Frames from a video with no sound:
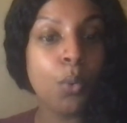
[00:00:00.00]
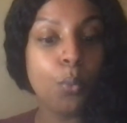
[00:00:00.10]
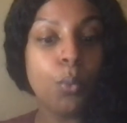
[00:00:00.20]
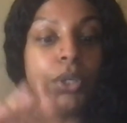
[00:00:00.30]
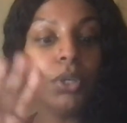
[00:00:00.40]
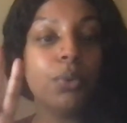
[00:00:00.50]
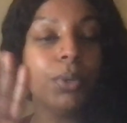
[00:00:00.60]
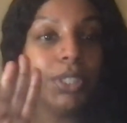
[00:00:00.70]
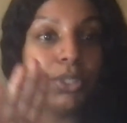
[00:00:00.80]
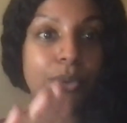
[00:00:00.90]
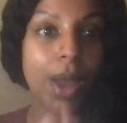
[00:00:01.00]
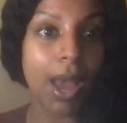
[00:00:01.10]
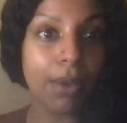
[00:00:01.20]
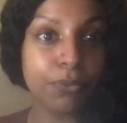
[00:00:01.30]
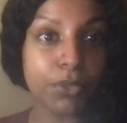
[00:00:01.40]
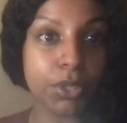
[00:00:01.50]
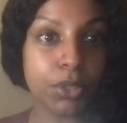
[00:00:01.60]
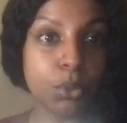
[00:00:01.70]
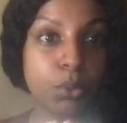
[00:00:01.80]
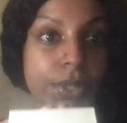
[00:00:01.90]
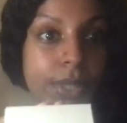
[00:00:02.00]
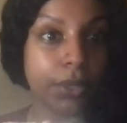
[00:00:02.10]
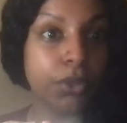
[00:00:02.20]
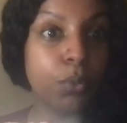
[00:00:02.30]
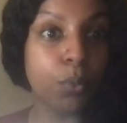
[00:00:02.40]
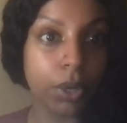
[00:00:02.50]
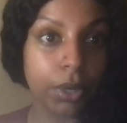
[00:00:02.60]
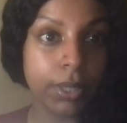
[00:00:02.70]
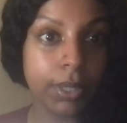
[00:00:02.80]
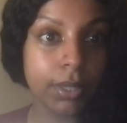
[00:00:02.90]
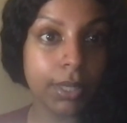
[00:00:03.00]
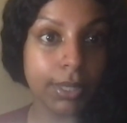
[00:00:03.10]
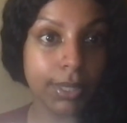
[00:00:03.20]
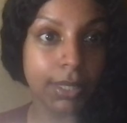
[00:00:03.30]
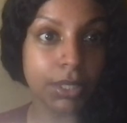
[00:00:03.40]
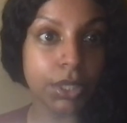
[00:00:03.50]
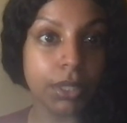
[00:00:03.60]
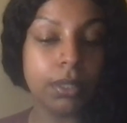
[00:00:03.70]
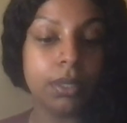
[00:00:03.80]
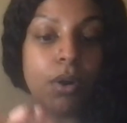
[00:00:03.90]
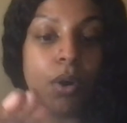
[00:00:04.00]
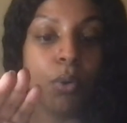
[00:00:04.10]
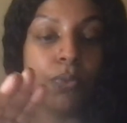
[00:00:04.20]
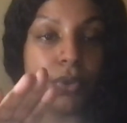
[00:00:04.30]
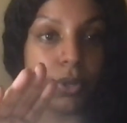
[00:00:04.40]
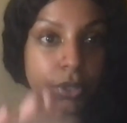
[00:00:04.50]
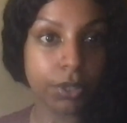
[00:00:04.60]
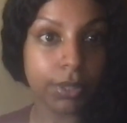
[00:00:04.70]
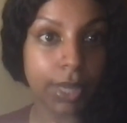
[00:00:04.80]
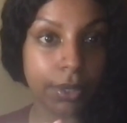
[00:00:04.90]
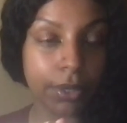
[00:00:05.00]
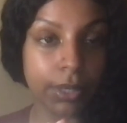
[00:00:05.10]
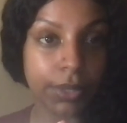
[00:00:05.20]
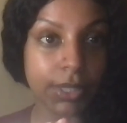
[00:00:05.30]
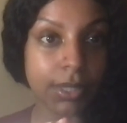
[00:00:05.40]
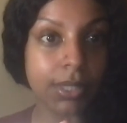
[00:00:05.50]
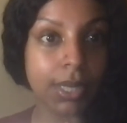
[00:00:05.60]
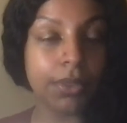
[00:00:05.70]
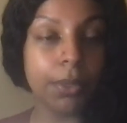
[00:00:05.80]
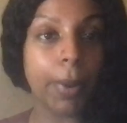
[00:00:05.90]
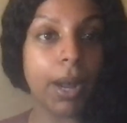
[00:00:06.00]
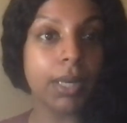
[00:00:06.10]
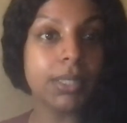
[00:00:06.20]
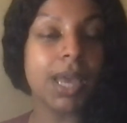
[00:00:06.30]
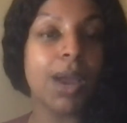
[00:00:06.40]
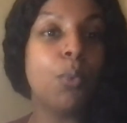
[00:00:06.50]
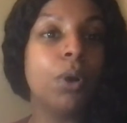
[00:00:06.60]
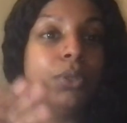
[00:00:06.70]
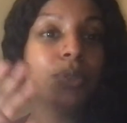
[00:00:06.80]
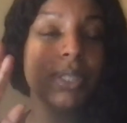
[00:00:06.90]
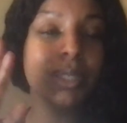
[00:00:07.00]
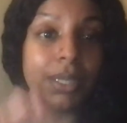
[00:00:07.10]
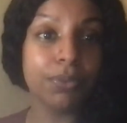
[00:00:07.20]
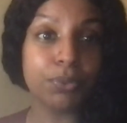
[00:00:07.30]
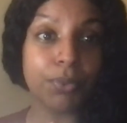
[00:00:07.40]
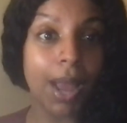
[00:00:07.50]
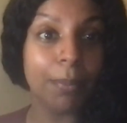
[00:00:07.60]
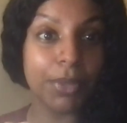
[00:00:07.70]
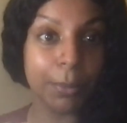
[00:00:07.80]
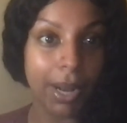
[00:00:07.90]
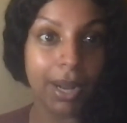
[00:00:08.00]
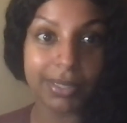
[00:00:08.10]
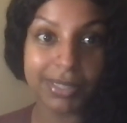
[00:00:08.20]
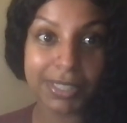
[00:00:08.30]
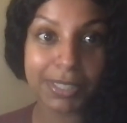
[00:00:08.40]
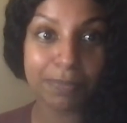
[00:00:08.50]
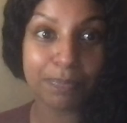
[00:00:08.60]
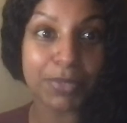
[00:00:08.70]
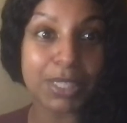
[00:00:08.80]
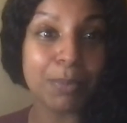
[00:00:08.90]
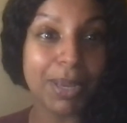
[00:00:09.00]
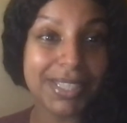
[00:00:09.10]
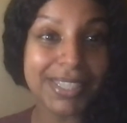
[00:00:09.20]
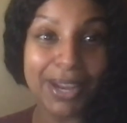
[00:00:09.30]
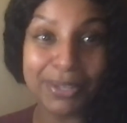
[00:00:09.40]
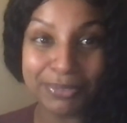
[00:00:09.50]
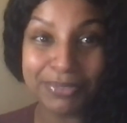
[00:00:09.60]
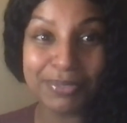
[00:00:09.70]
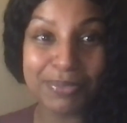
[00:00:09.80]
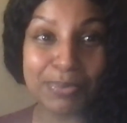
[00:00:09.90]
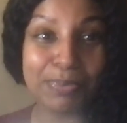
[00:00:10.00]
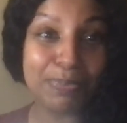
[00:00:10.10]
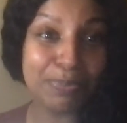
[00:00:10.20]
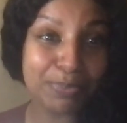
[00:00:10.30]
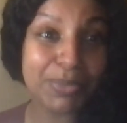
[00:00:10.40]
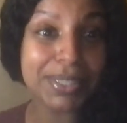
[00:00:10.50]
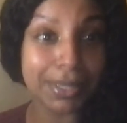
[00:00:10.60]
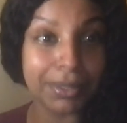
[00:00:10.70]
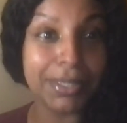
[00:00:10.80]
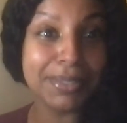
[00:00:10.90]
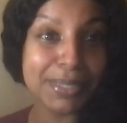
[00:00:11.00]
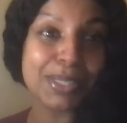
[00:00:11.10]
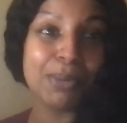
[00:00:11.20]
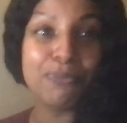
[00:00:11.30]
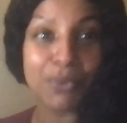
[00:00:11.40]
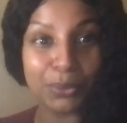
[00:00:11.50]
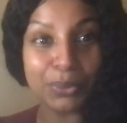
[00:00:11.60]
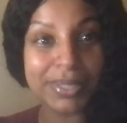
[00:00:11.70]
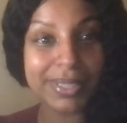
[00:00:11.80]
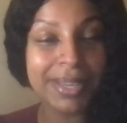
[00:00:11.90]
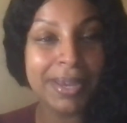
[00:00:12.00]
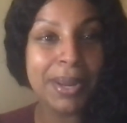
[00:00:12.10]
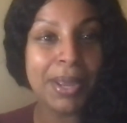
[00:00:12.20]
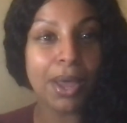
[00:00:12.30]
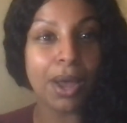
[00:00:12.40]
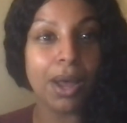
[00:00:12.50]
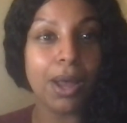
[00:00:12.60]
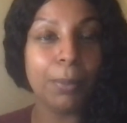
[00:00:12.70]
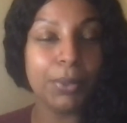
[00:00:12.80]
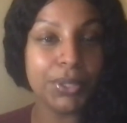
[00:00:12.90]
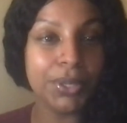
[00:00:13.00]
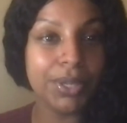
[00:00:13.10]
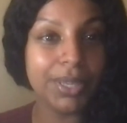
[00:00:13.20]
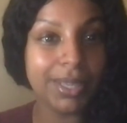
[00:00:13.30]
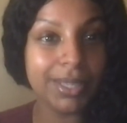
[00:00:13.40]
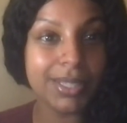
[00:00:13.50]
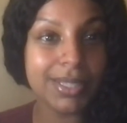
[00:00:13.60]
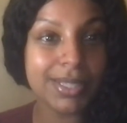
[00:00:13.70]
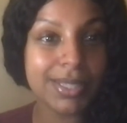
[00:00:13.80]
What you're going to do after you set your word intention over your letter that's inside the box, I want you to gift wrap the box. This might sound silly to some folks, but there is